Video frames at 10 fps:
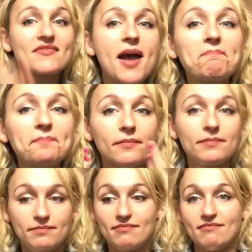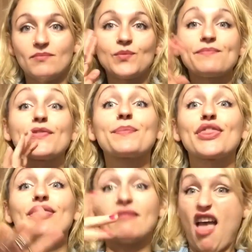The results are
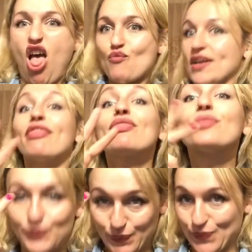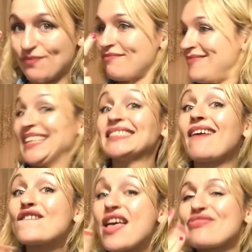astonishing. I completely
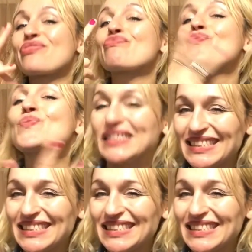stopped Adderall.